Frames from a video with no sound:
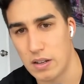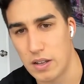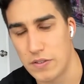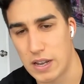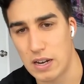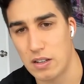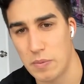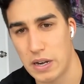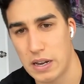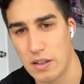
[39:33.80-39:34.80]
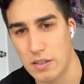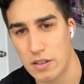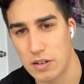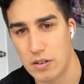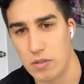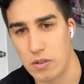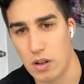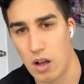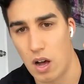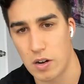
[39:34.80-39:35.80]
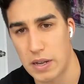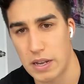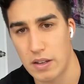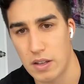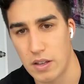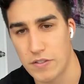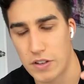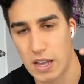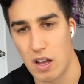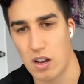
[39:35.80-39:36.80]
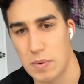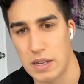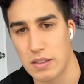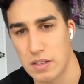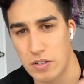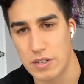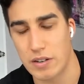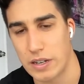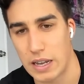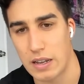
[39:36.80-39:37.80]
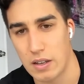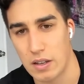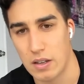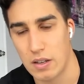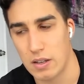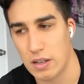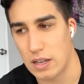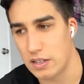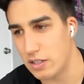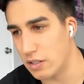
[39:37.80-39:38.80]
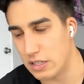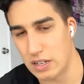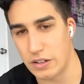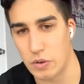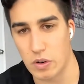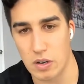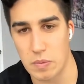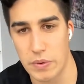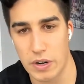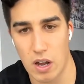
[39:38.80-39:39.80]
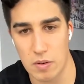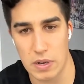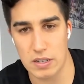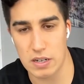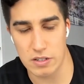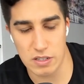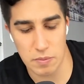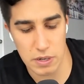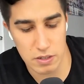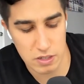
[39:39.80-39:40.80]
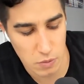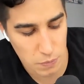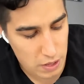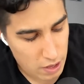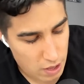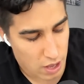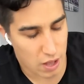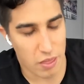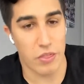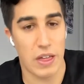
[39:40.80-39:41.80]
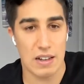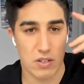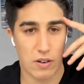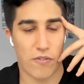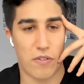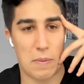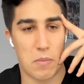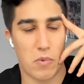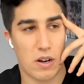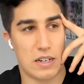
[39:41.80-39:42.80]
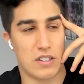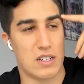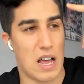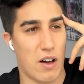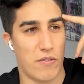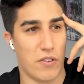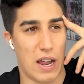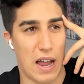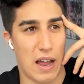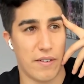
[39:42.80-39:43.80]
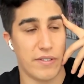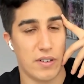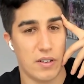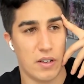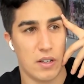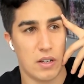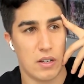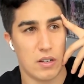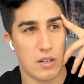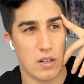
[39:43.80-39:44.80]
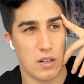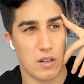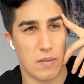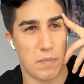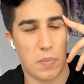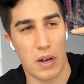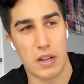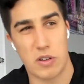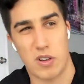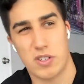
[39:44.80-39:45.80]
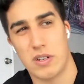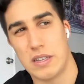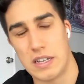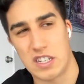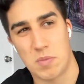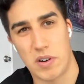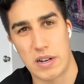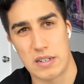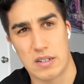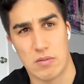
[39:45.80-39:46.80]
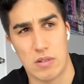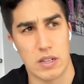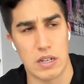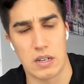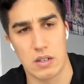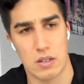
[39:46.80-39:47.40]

If you can't eliminate, then you automate. If you can't automate, then you delegate. And it's not like we're going to be able to automate titles and thumbnails. So uh, that sort of framework, it's just helpful to have. But you also need the experience to really